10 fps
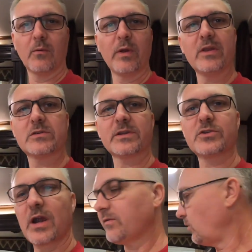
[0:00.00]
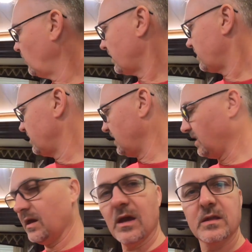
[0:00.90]
We usually travel with
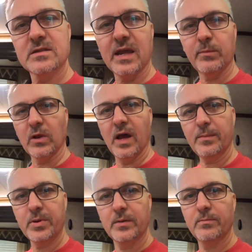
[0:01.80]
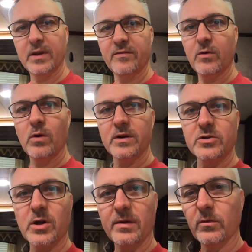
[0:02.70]
the table up, but if you wanted to
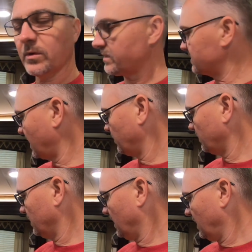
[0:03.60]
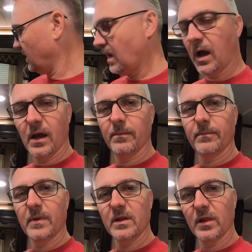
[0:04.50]
travel with the table
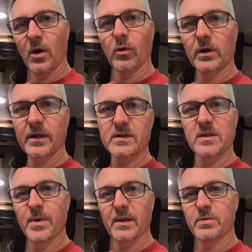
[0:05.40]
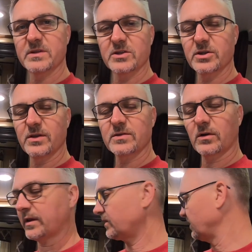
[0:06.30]
lowered into the bed position, you
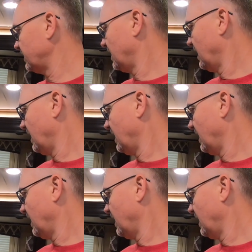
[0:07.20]
certainly could.